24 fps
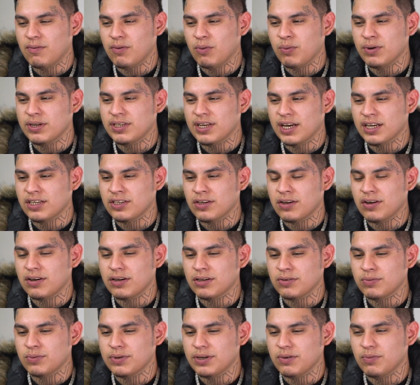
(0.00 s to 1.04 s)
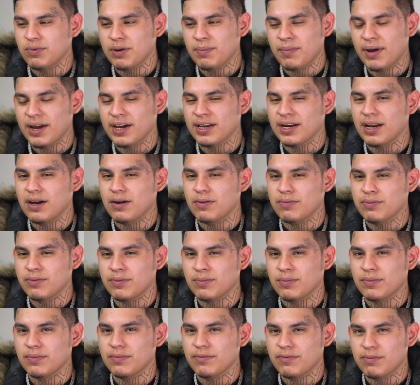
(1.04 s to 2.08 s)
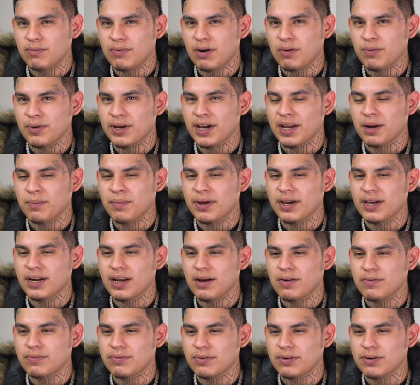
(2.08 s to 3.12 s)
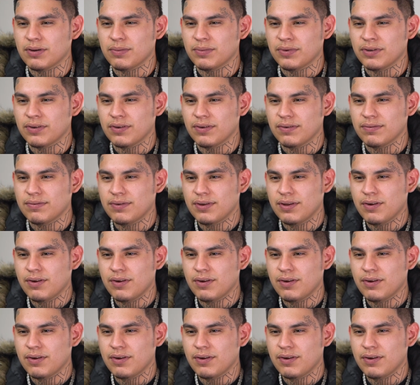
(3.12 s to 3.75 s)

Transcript: we take charge, we make it out from where we got to make it out from. You know.